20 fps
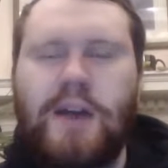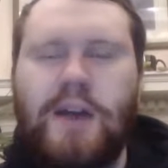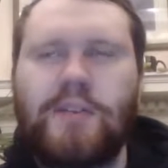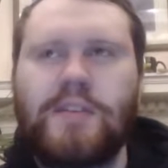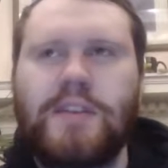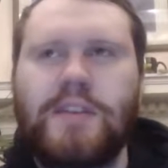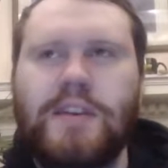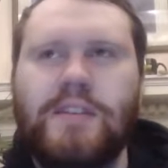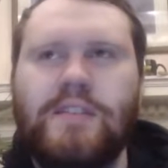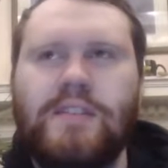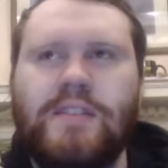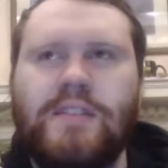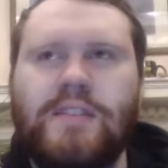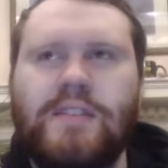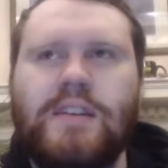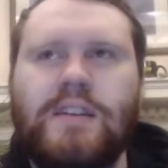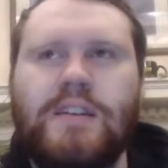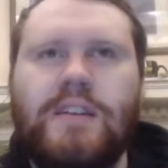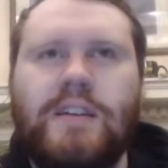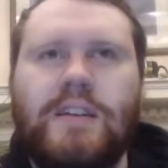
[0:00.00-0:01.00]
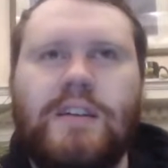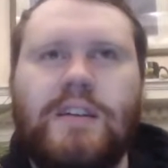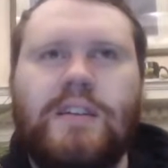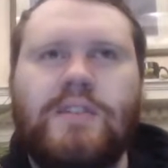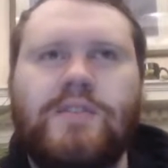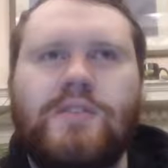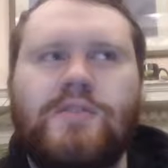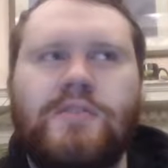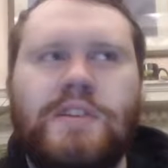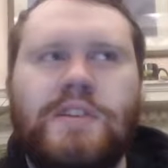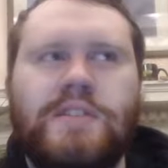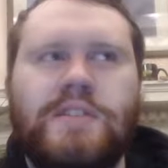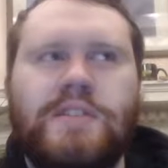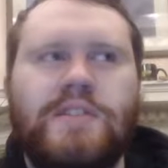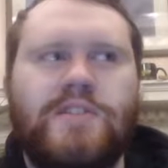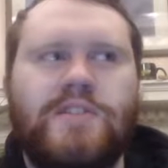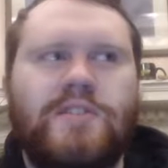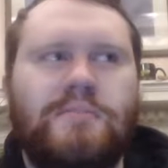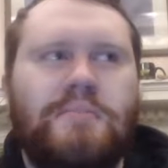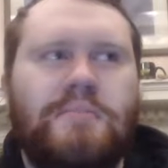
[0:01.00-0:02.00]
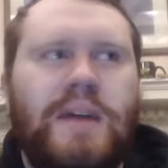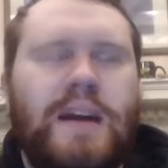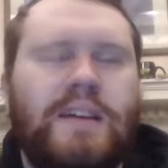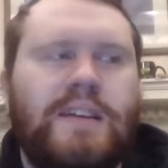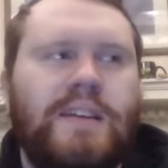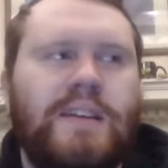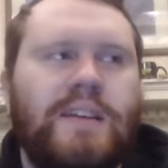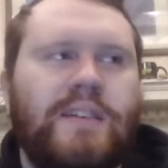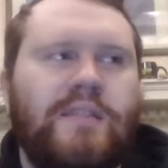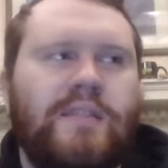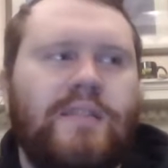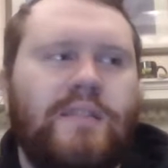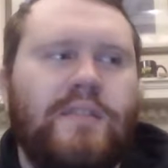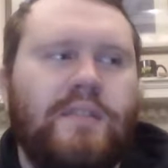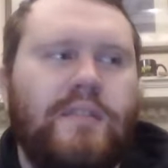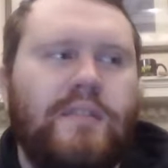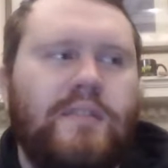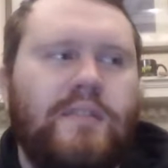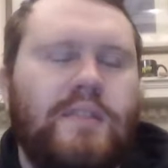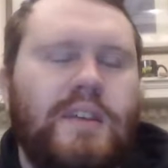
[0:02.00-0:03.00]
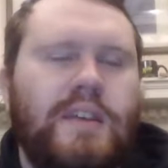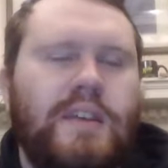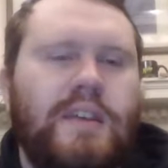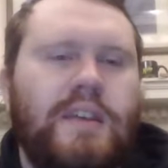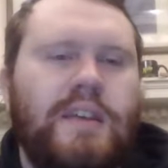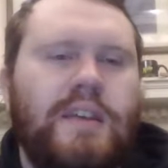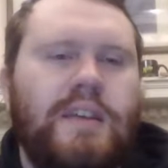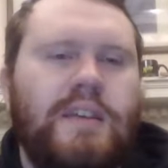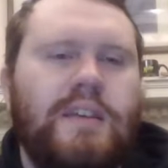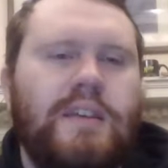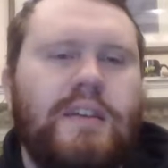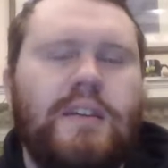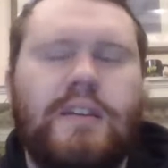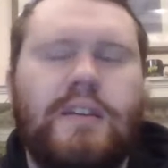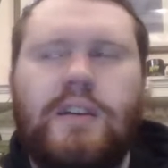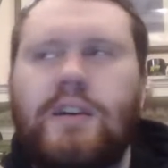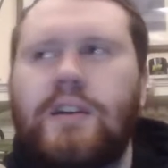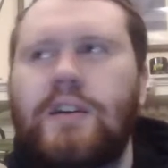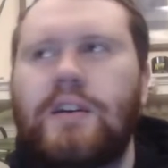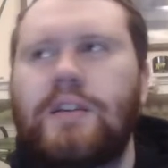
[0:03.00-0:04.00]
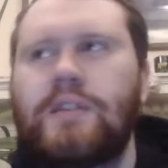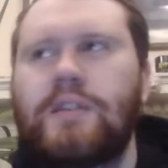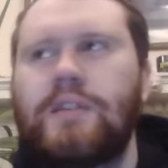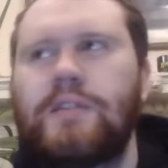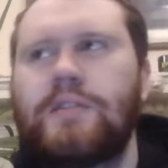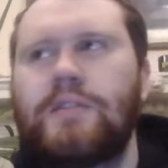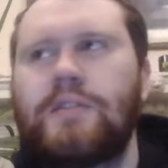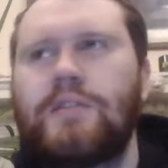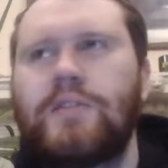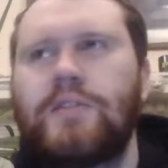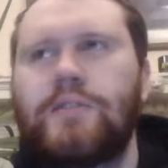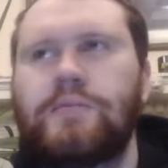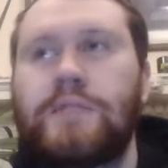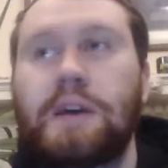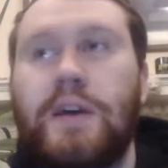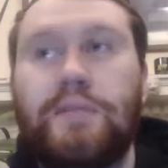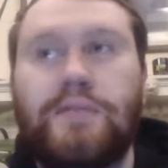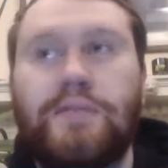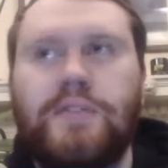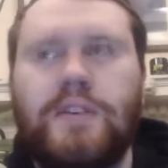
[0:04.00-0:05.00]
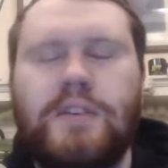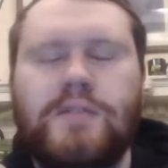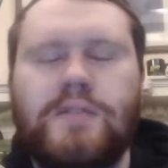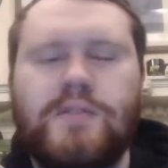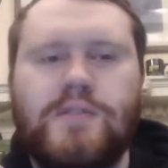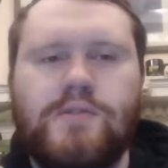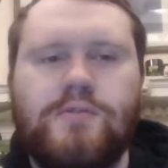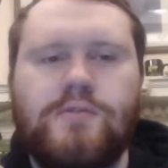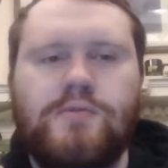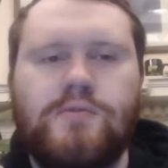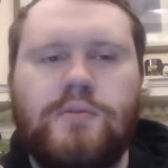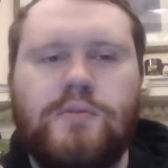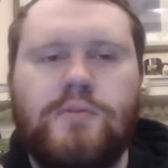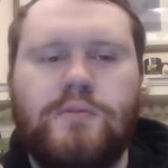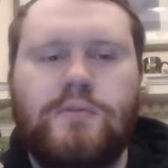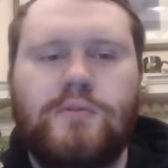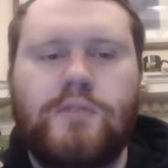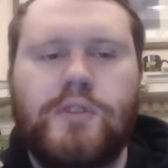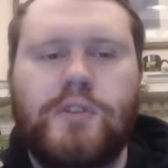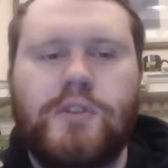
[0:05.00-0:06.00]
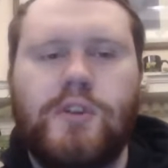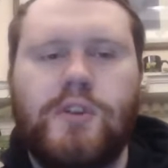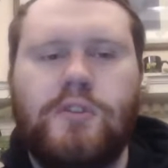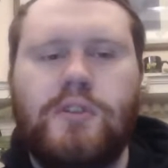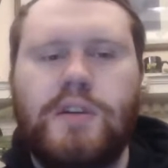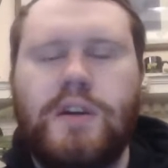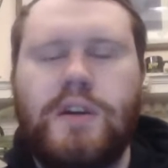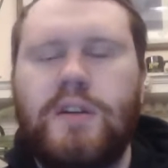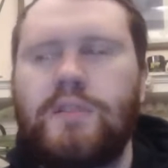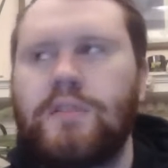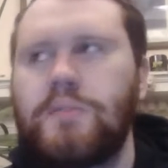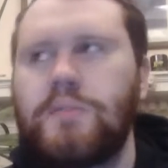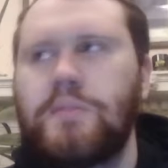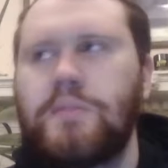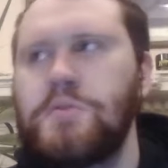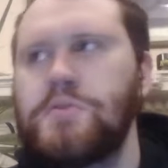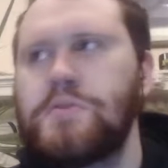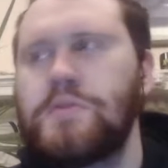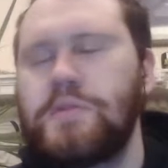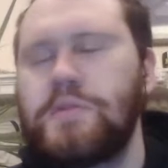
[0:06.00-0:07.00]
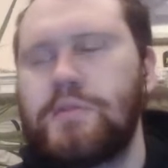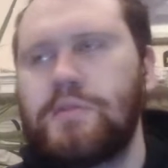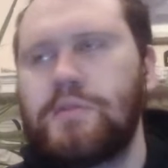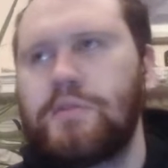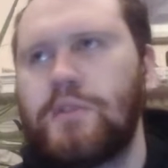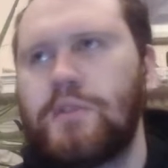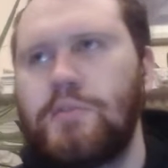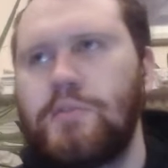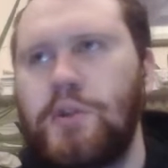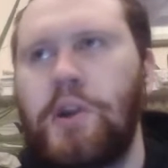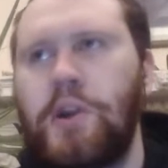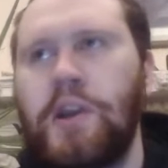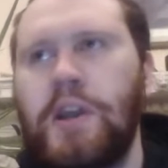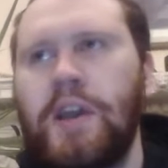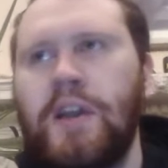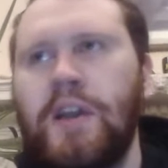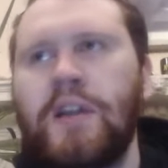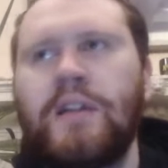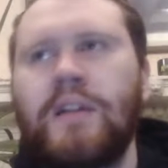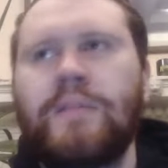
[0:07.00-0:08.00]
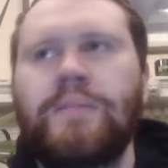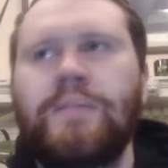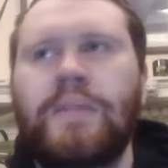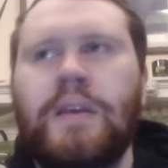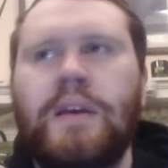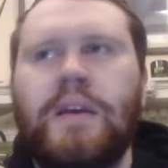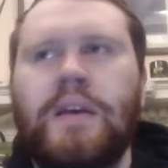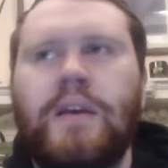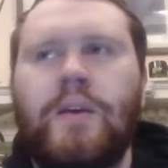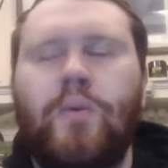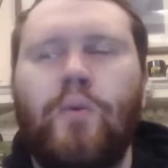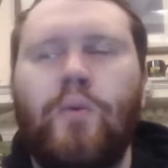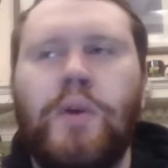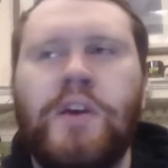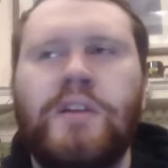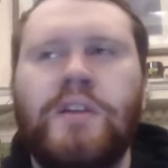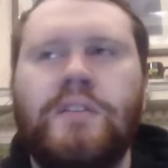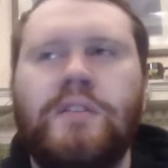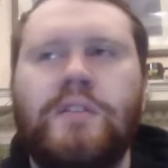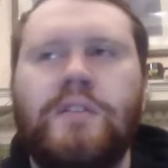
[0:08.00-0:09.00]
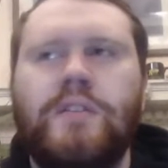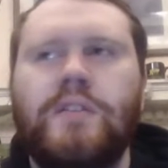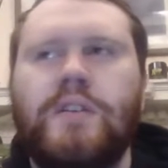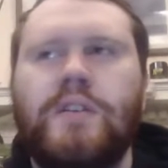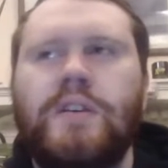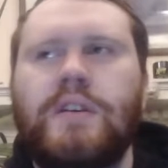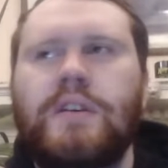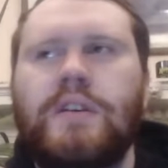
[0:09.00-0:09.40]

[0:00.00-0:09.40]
how do they transition back in, definitely to Krakoa and the mutant community when,